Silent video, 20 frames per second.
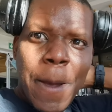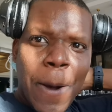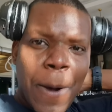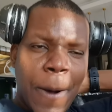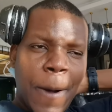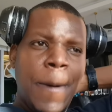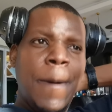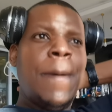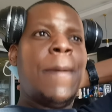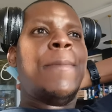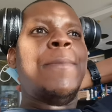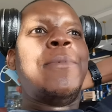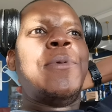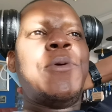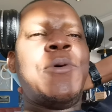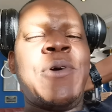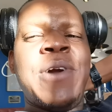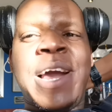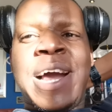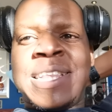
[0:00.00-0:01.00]

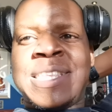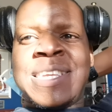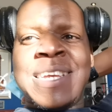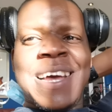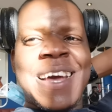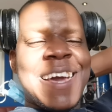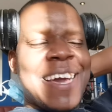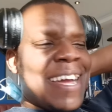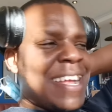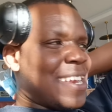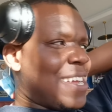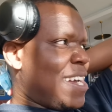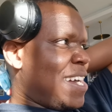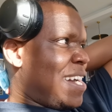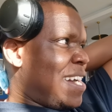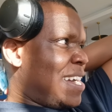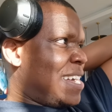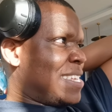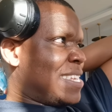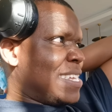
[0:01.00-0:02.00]
So we are tired
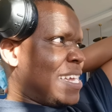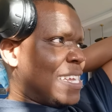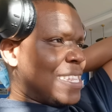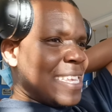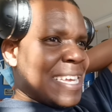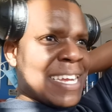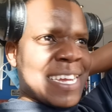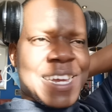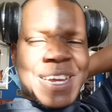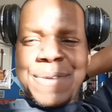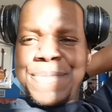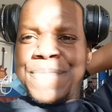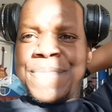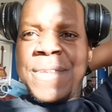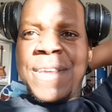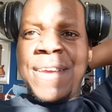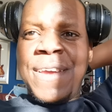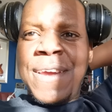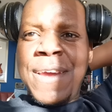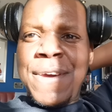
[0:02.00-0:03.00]
guys, I think.
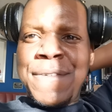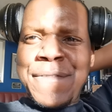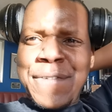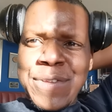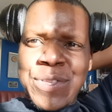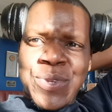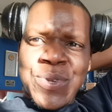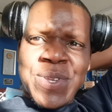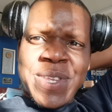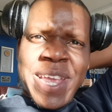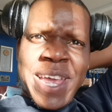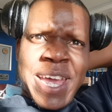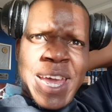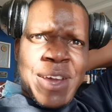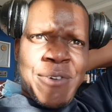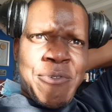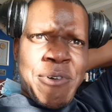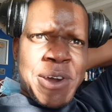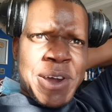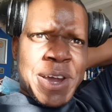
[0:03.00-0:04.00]
For
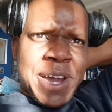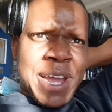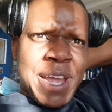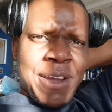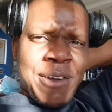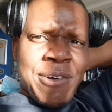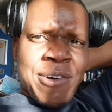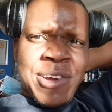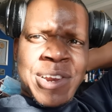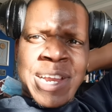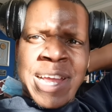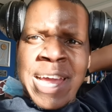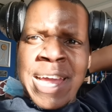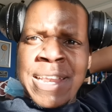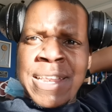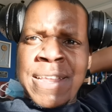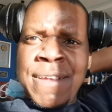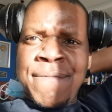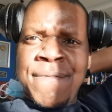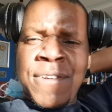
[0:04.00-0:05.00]
today, we're, we're gonna
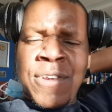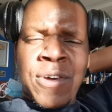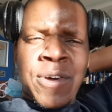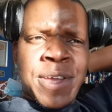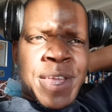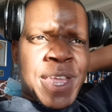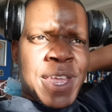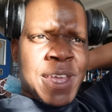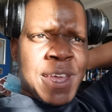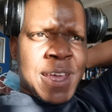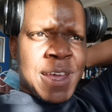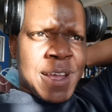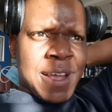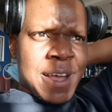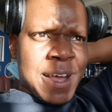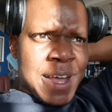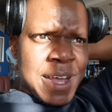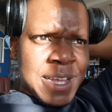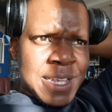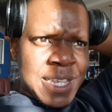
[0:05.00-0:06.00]
end the vlog here
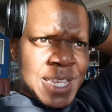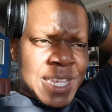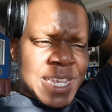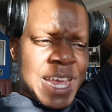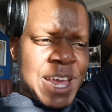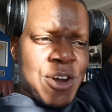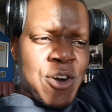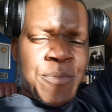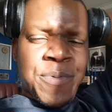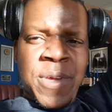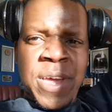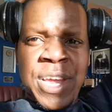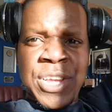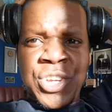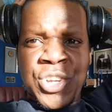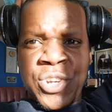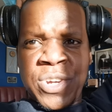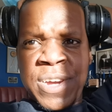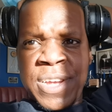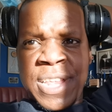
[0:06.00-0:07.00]
guys. I hope you
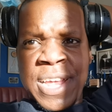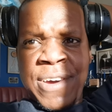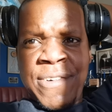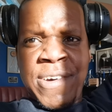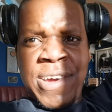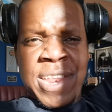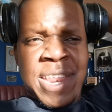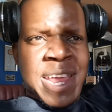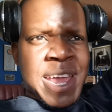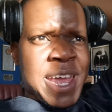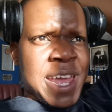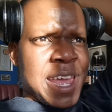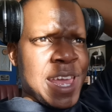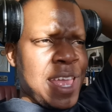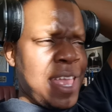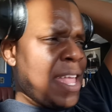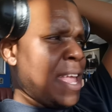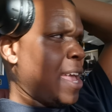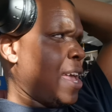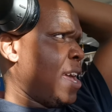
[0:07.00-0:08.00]
enjoyed our day.
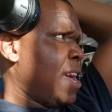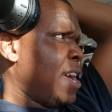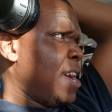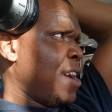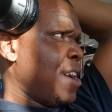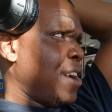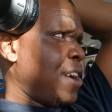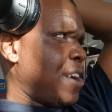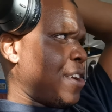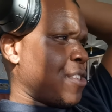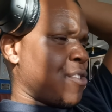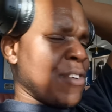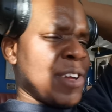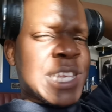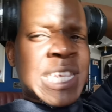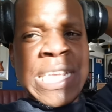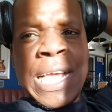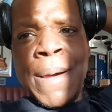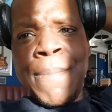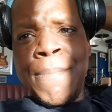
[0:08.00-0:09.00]

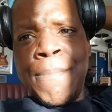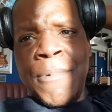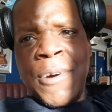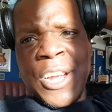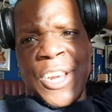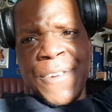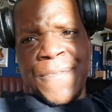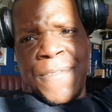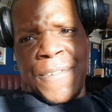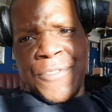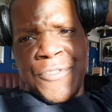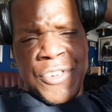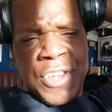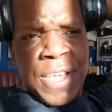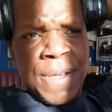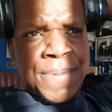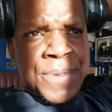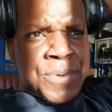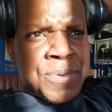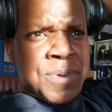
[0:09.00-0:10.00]
Doing some wonderful
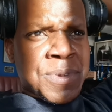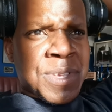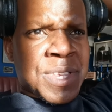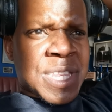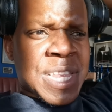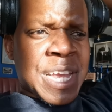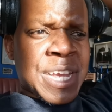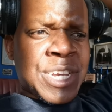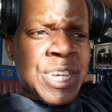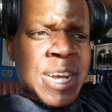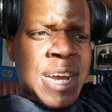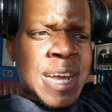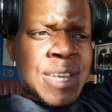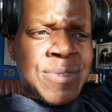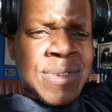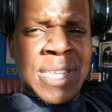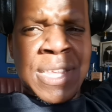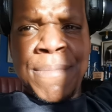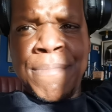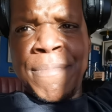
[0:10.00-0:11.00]
trips. Constantia
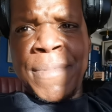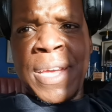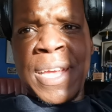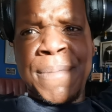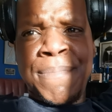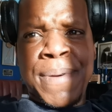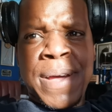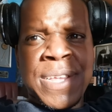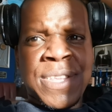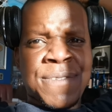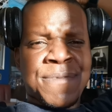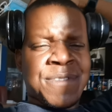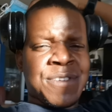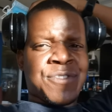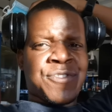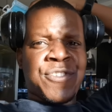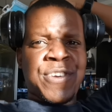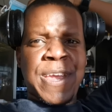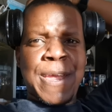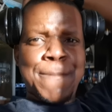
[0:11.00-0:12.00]
was the main part of the
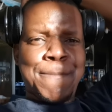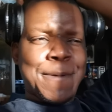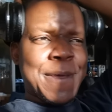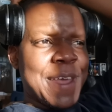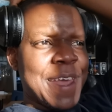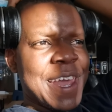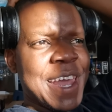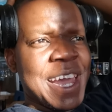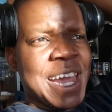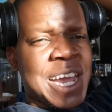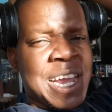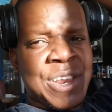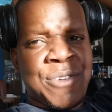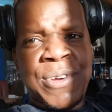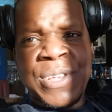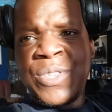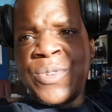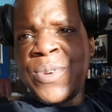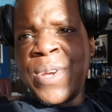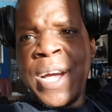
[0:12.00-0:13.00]
trip and we
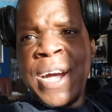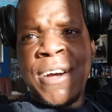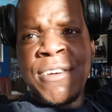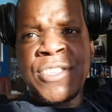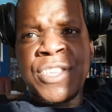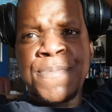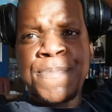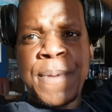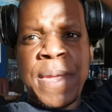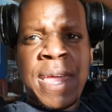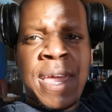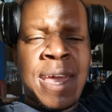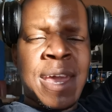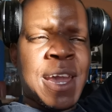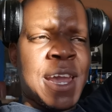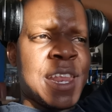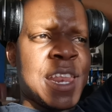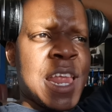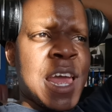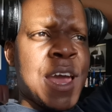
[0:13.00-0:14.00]
went to Hout Bay
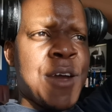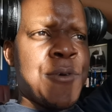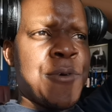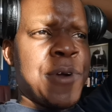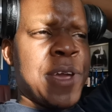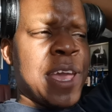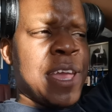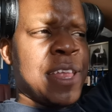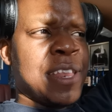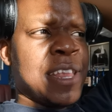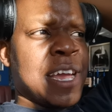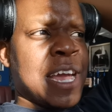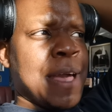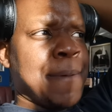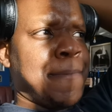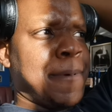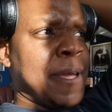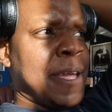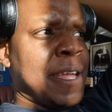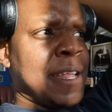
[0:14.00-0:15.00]
and now we're ending
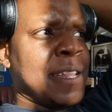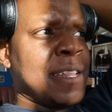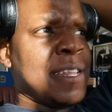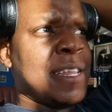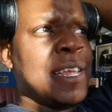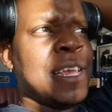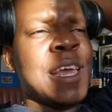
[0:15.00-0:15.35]
up in